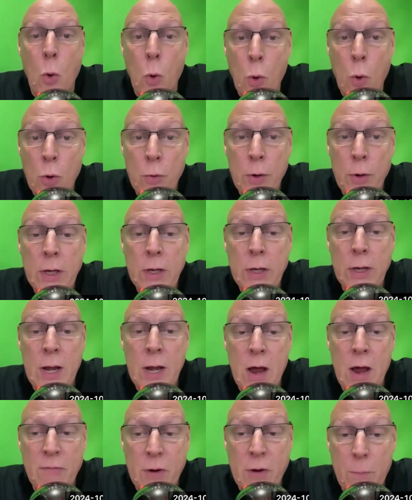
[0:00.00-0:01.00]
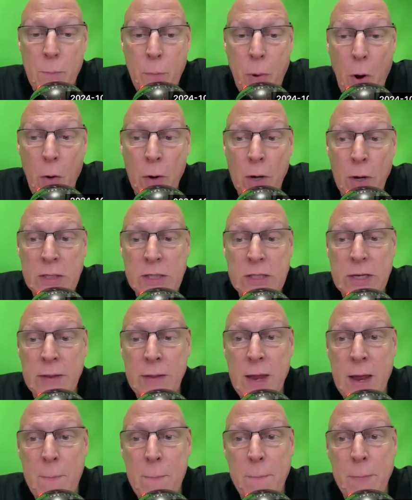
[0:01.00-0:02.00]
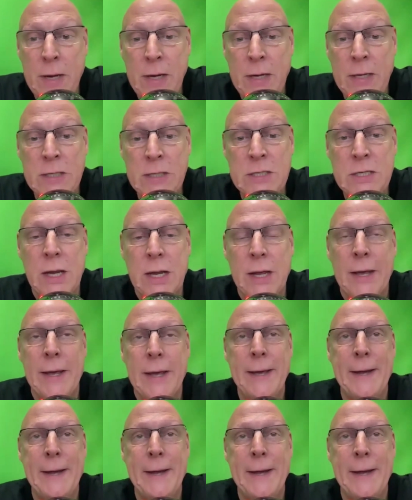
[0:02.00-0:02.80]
ordering enough components, and that means